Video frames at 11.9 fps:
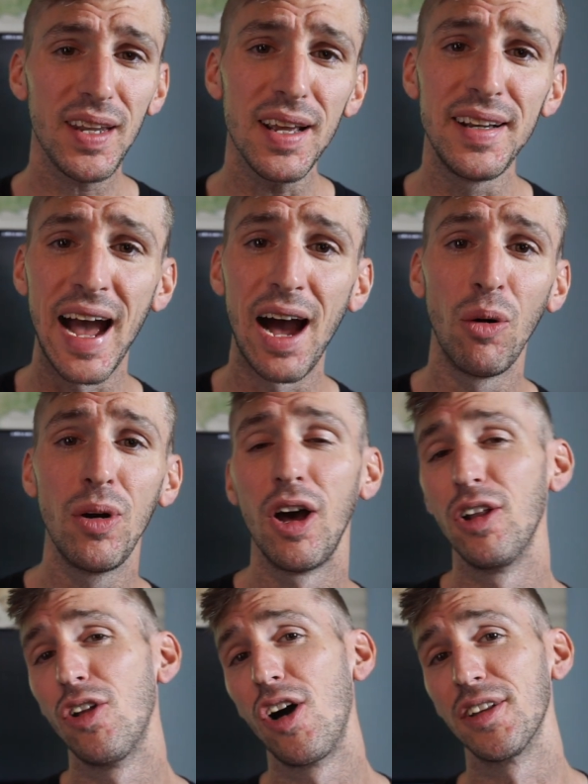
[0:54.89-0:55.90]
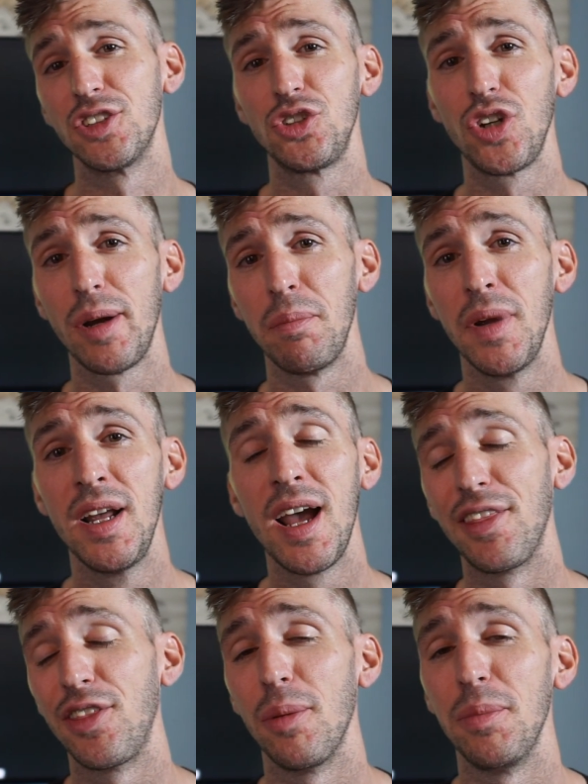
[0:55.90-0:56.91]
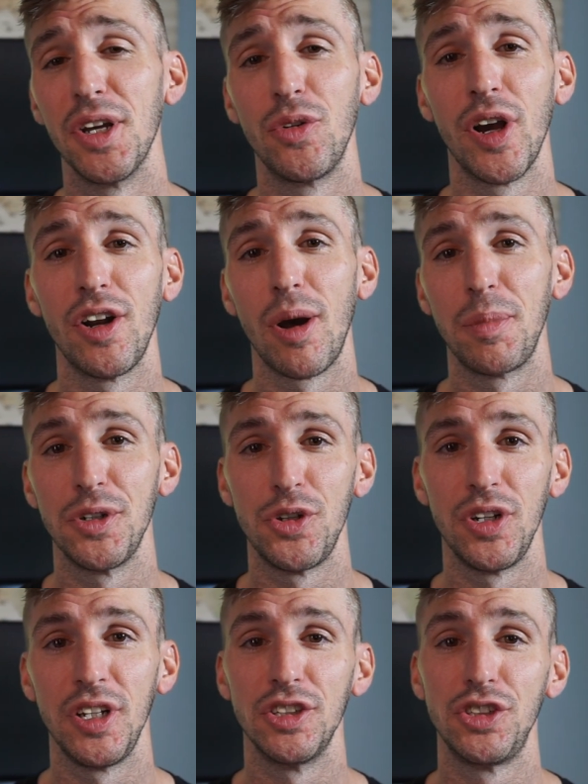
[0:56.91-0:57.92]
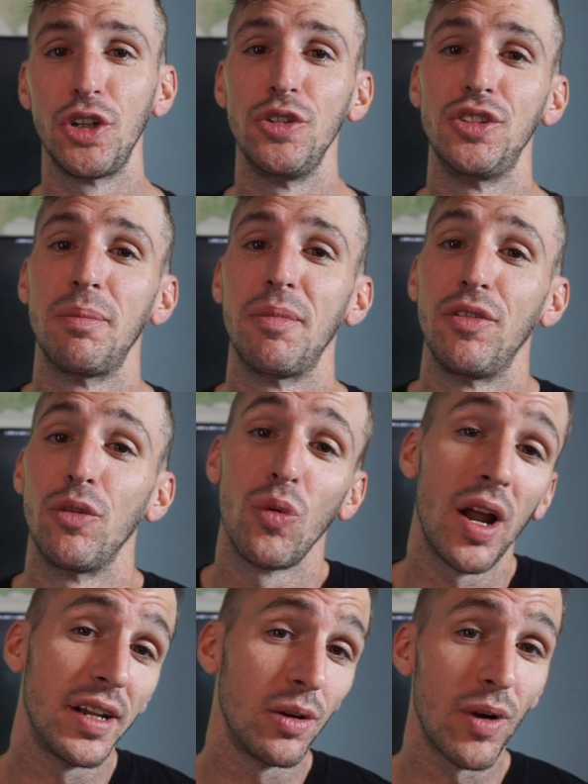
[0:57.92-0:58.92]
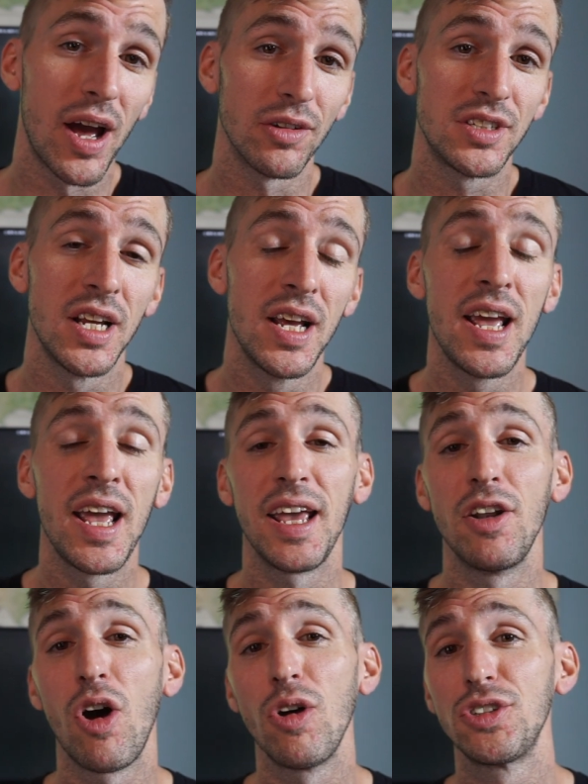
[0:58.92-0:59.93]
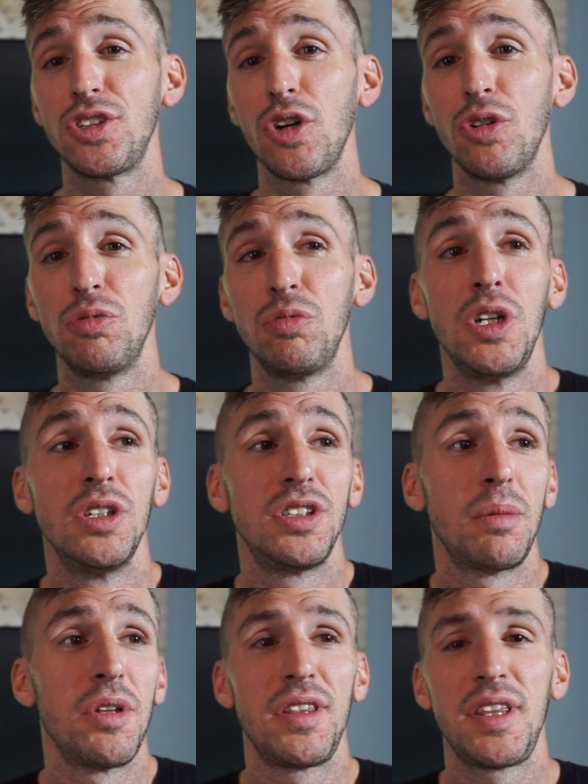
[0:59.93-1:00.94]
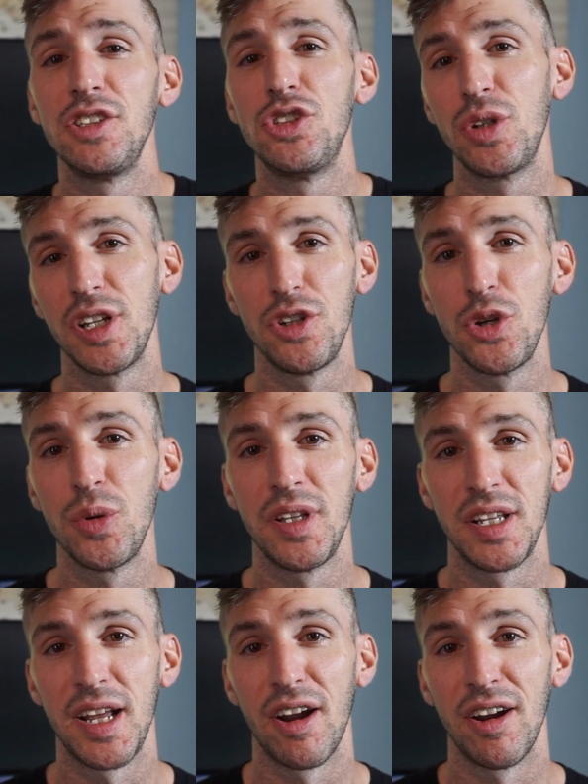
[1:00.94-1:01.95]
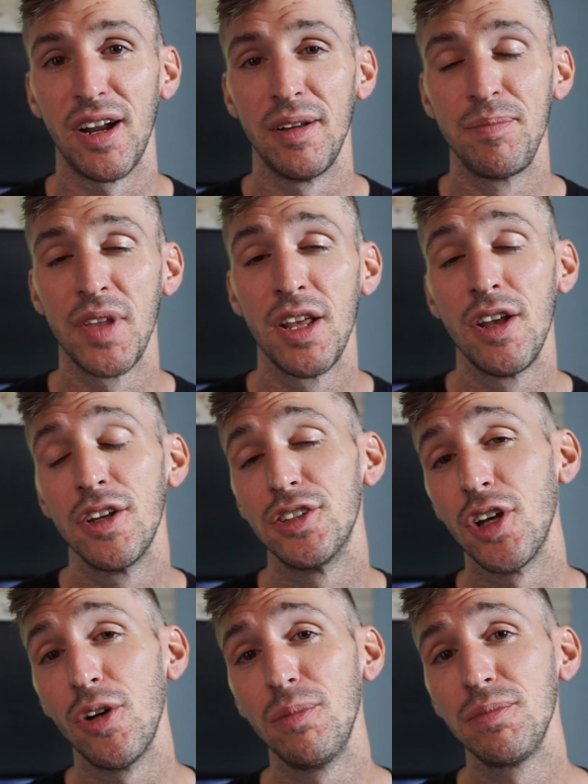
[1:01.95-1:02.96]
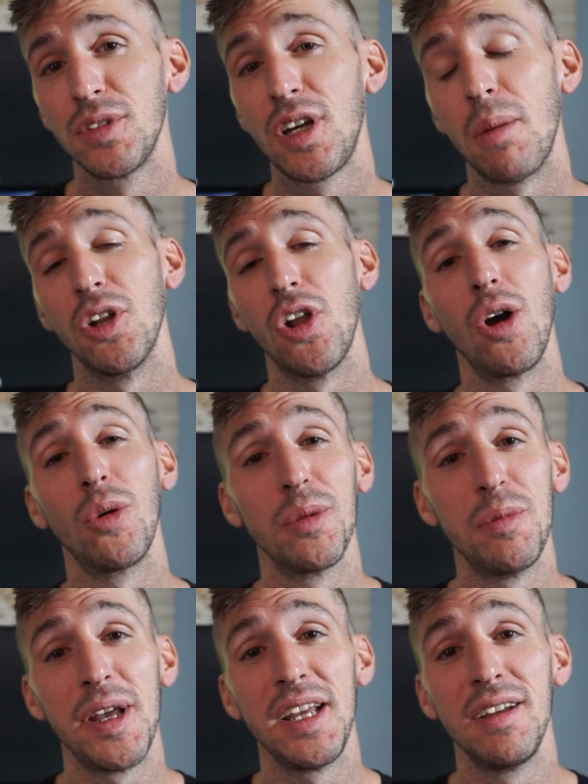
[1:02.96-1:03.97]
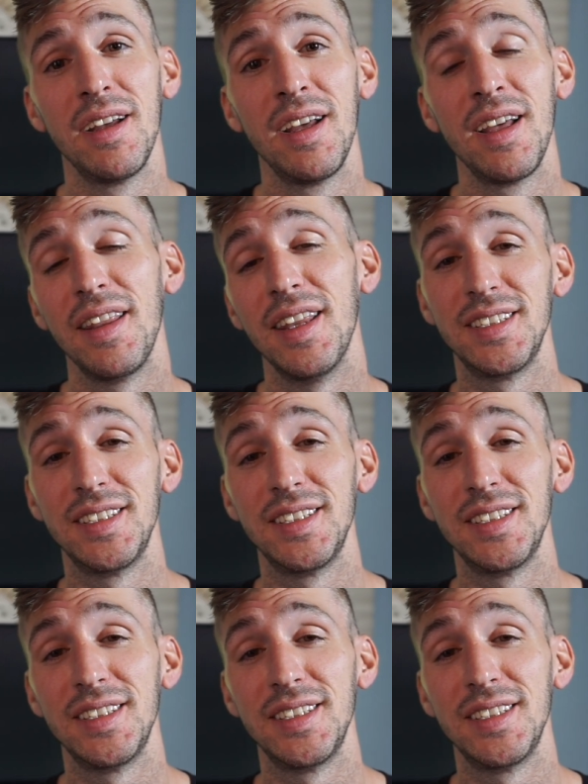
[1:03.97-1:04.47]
Now, along this trip, I thought it'd be a great opportunity to show you some of the running routes and also some of the things you can do in the area. So come along with me. This